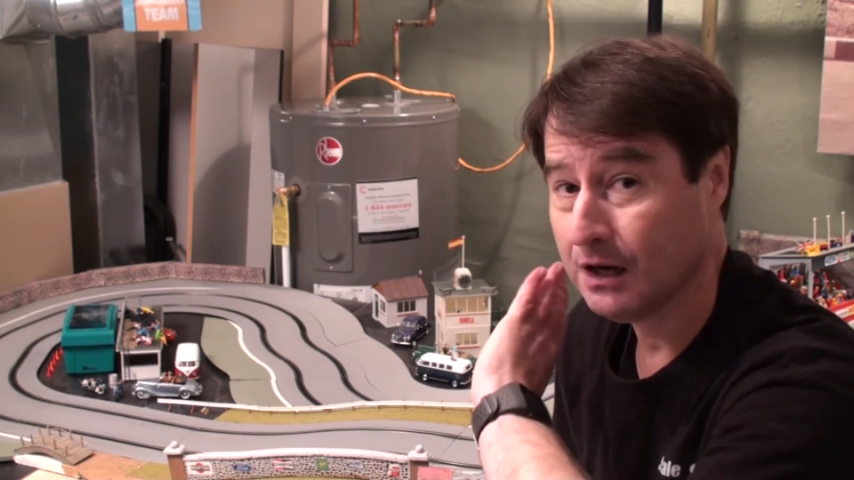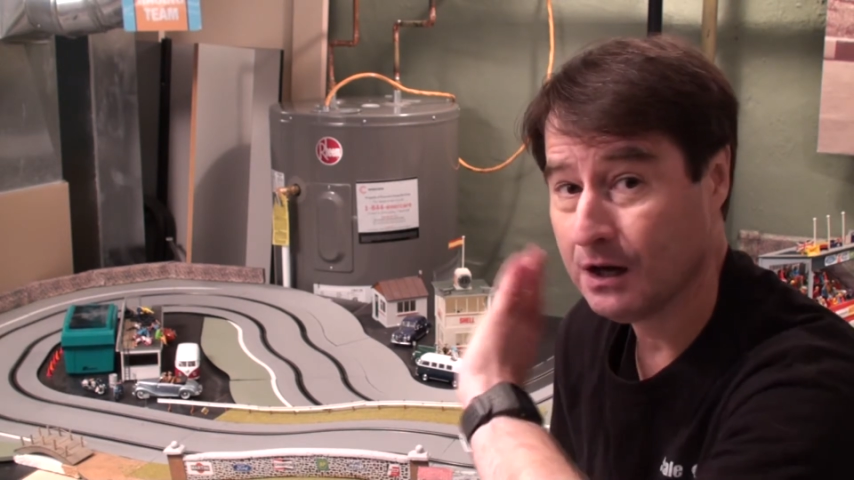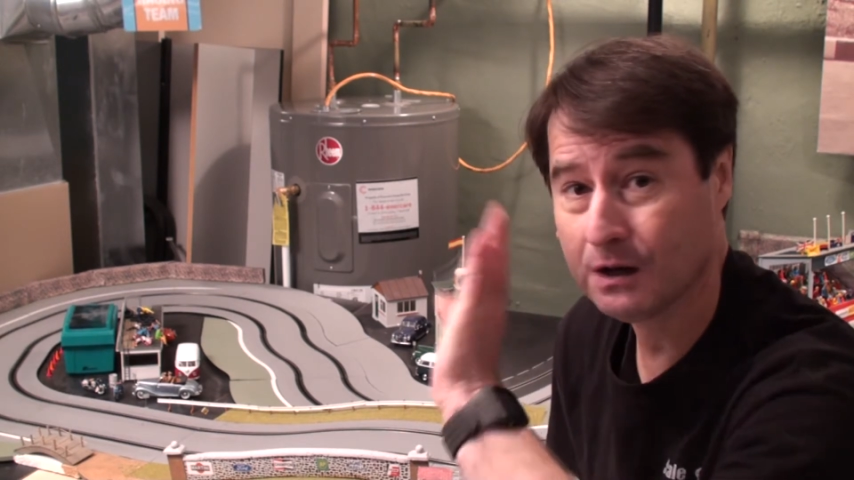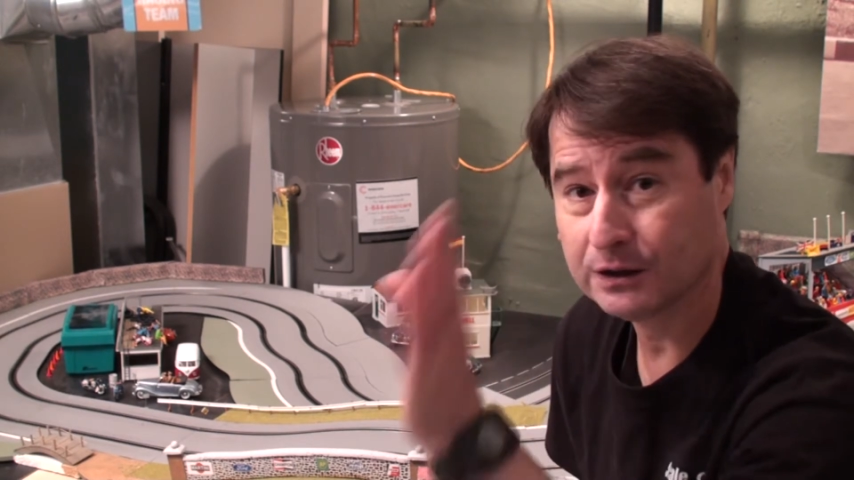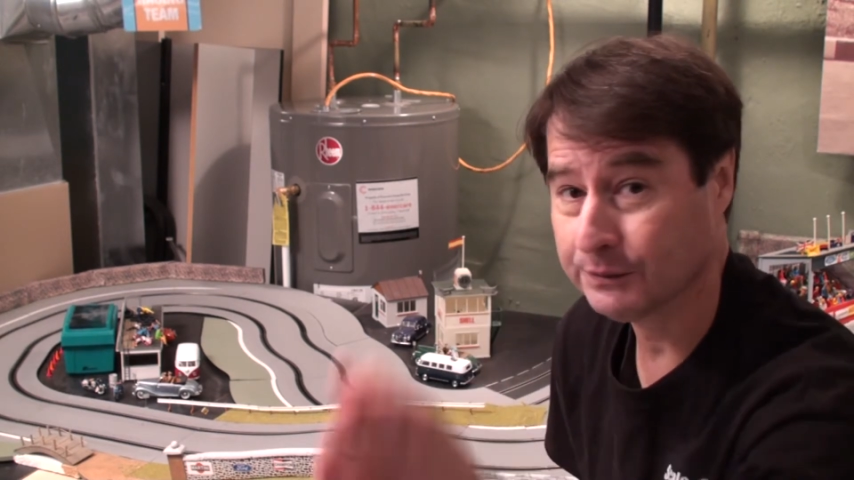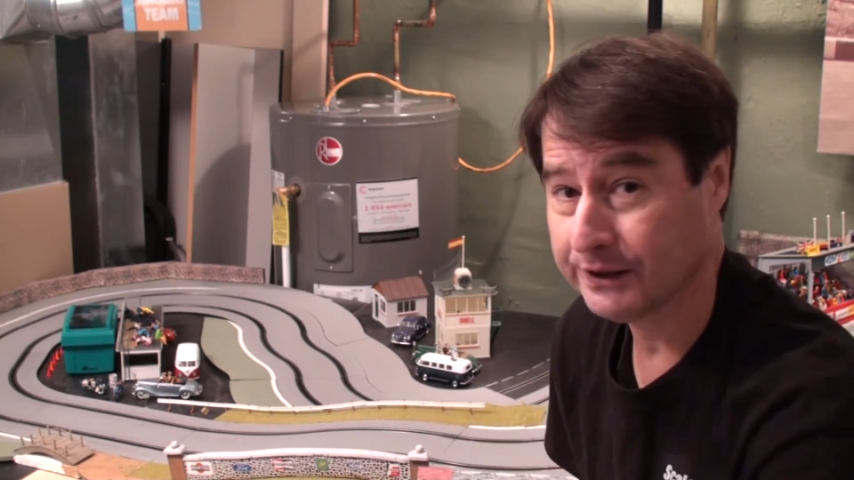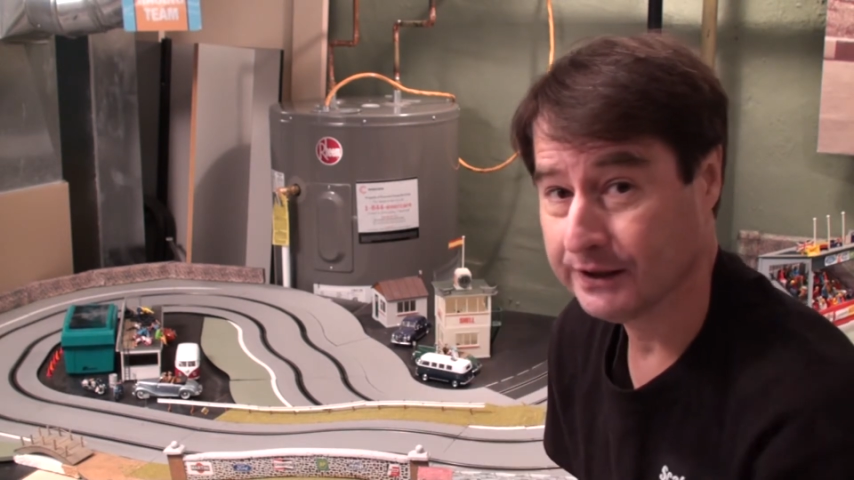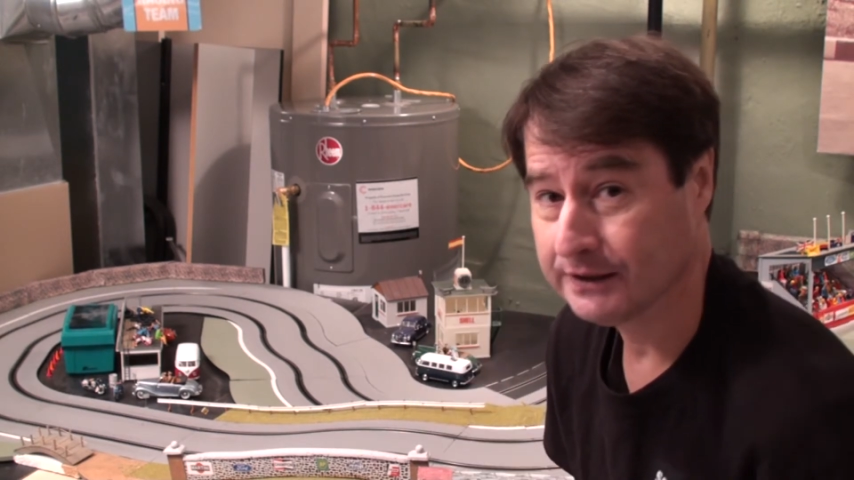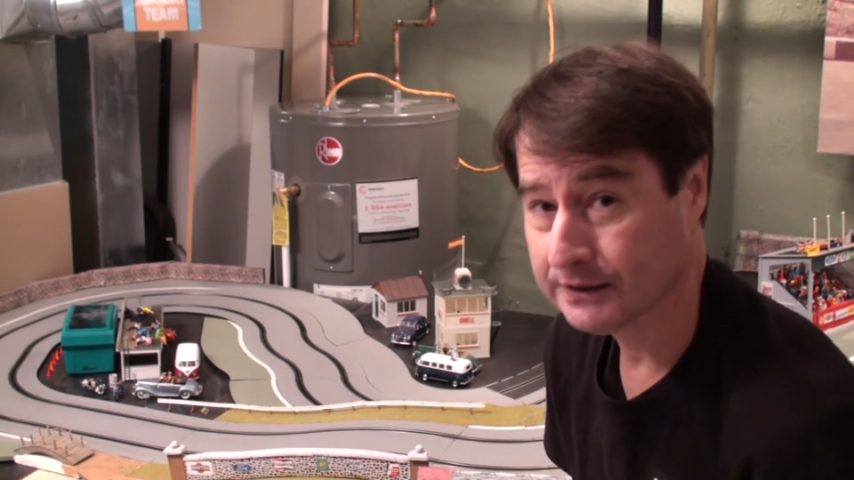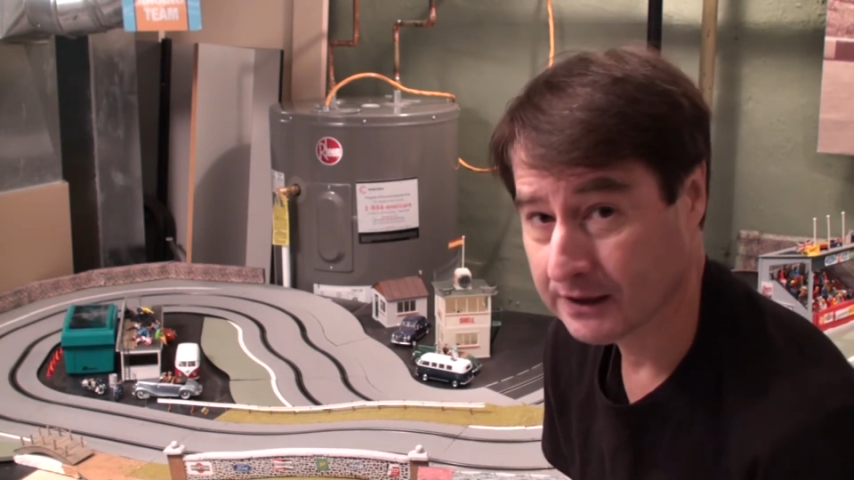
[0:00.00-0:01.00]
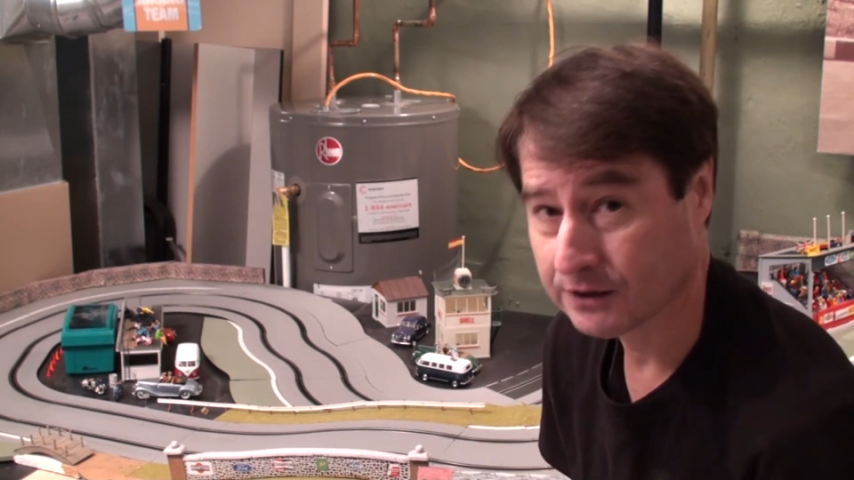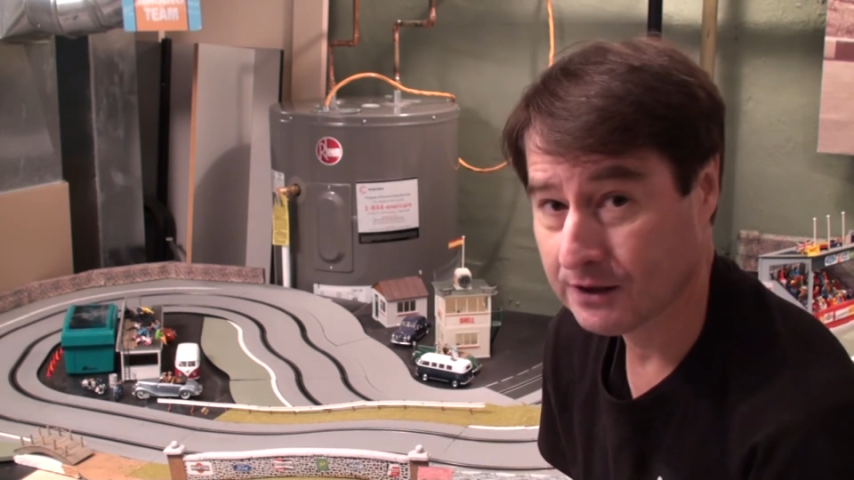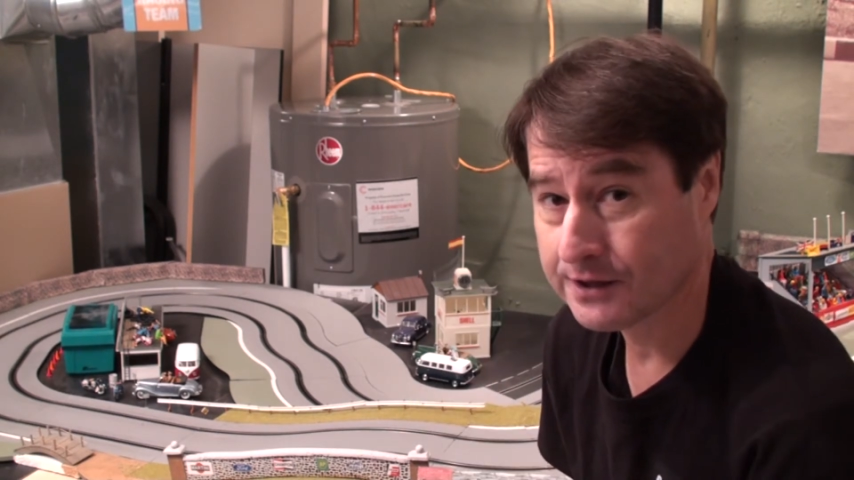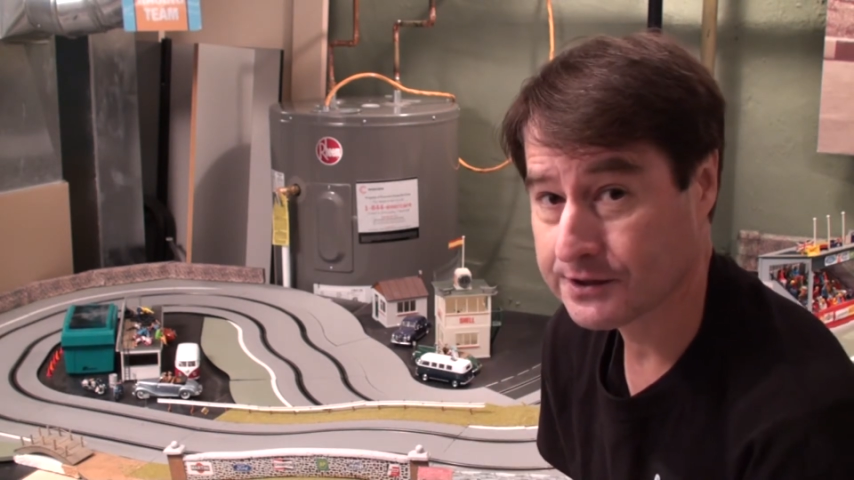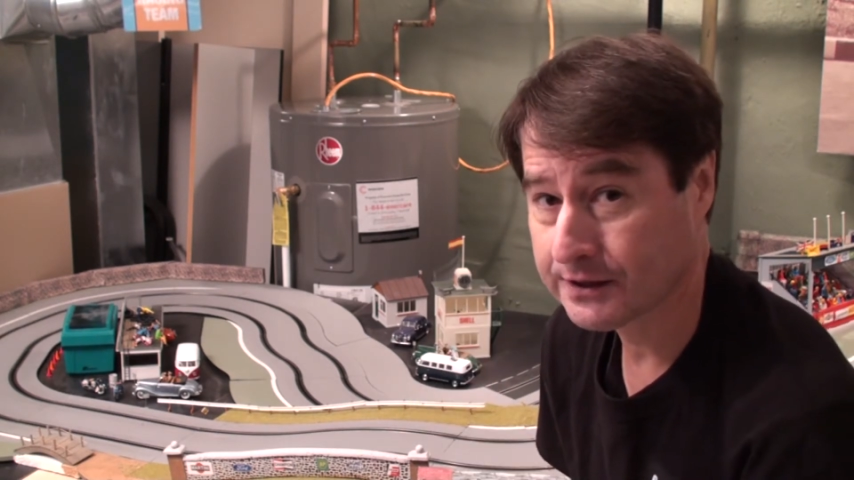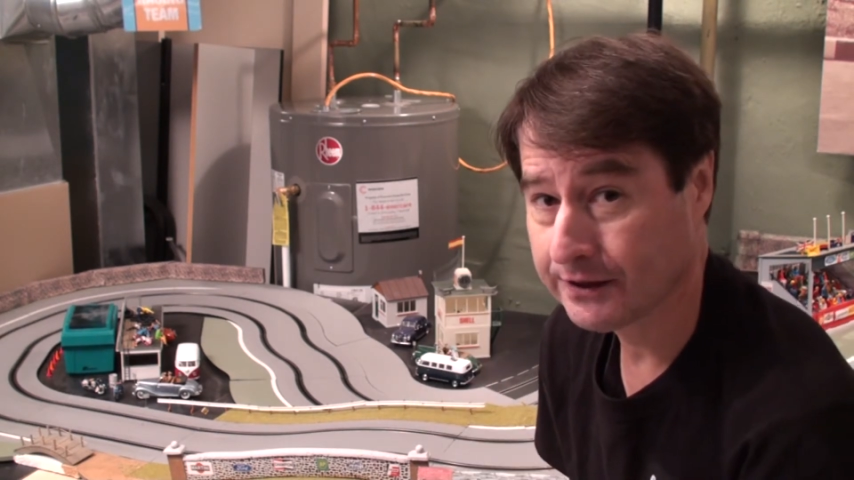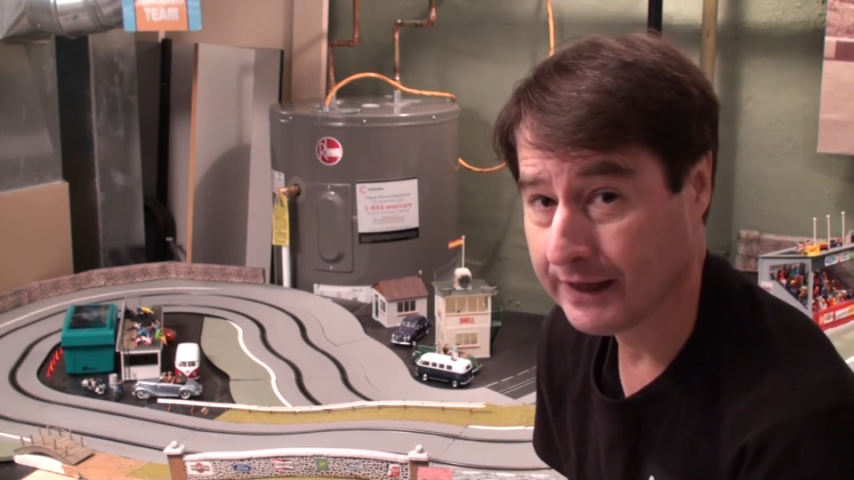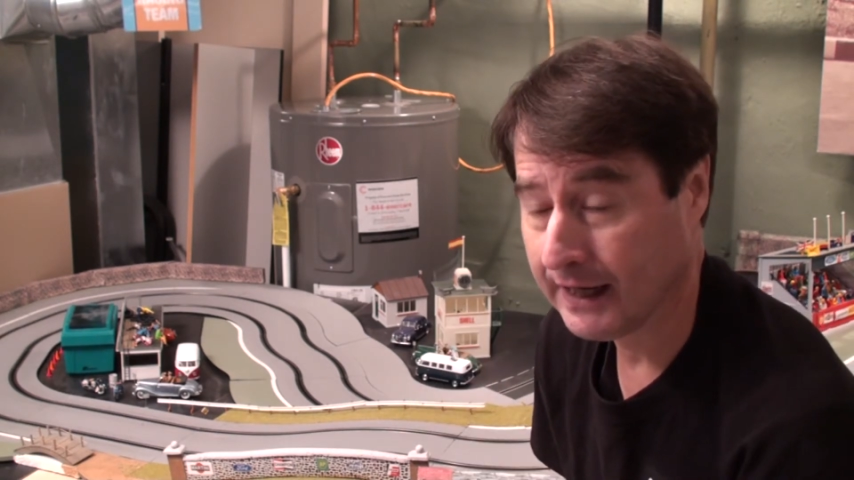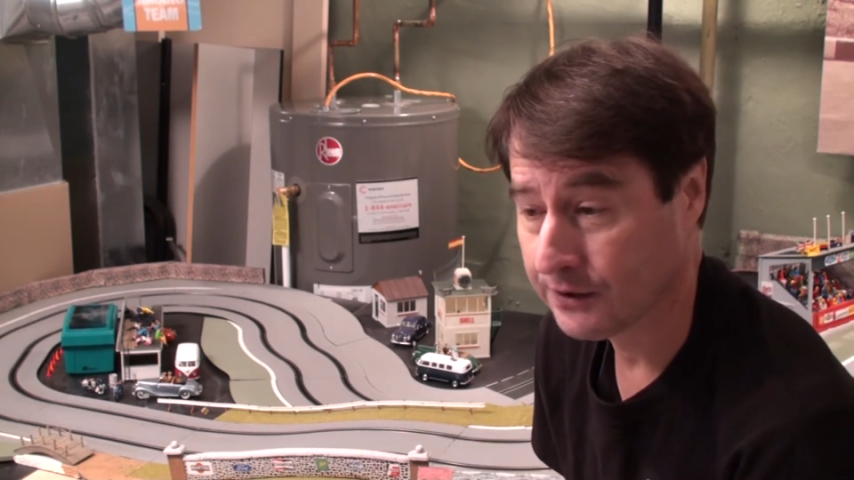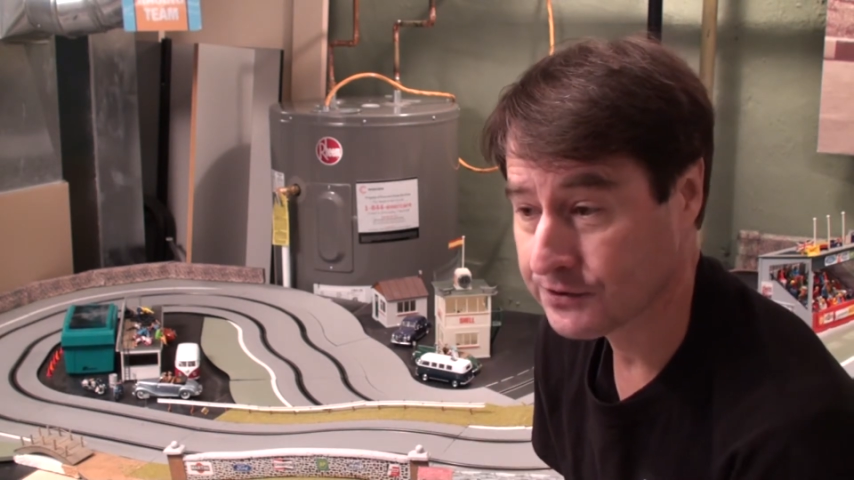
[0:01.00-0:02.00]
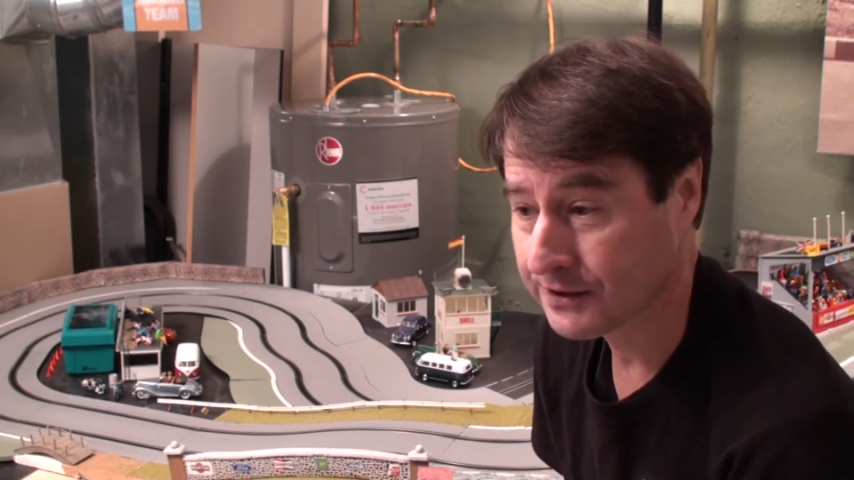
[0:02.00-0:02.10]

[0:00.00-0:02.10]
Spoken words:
all the way across the house.